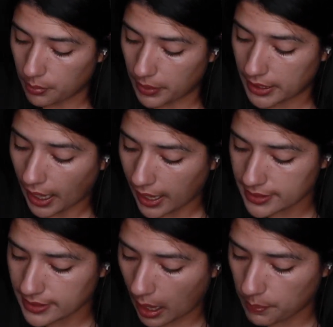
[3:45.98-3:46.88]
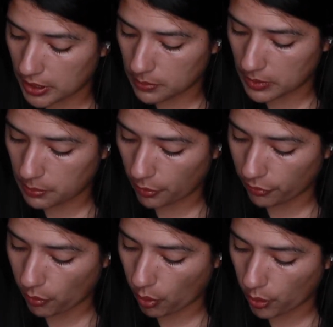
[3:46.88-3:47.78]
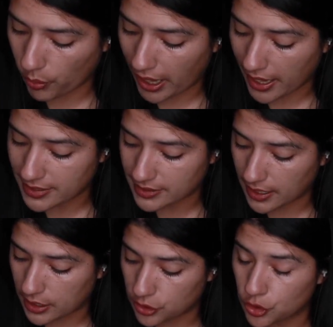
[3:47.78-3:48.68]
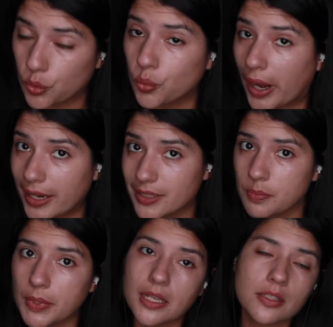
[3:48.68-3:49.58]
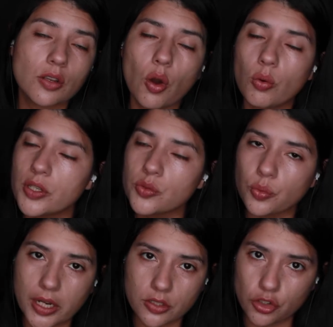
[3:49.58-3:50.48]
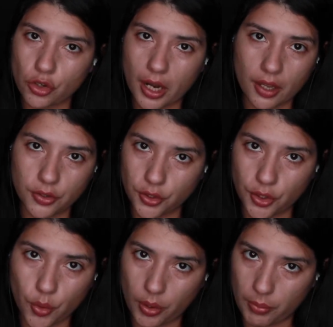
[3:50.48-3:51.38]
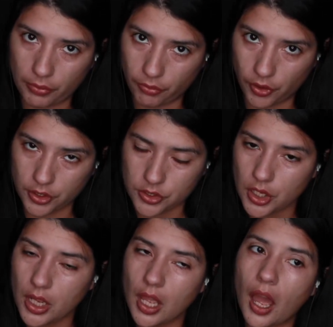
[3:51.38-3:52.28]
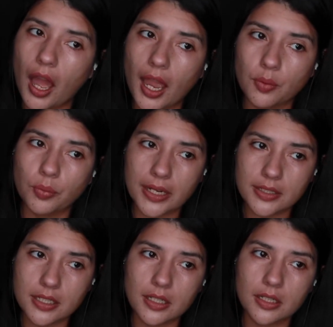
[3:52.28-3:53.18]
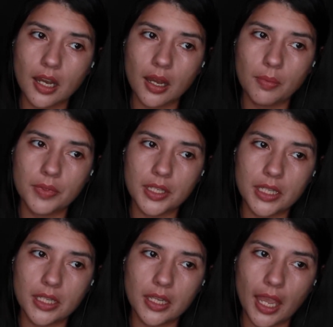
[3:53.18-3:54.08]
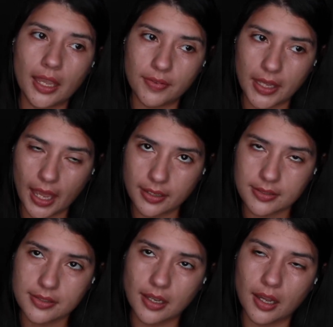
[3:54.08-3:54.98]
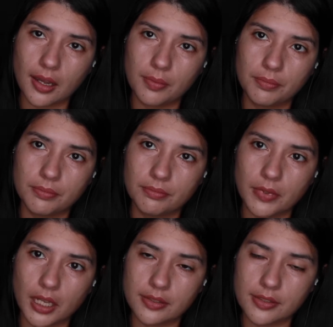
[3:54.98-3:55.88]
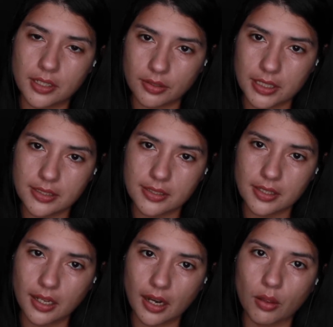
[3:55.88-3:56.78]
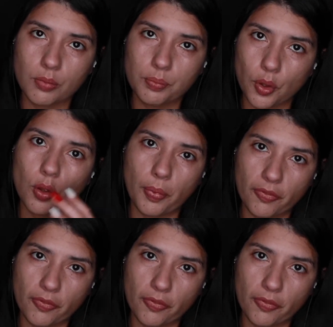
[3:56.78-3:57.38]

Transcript: It has happened to me before when I decided to rent, because always rent to try out your equipment first. I rented the AVX series, and I'll pull up a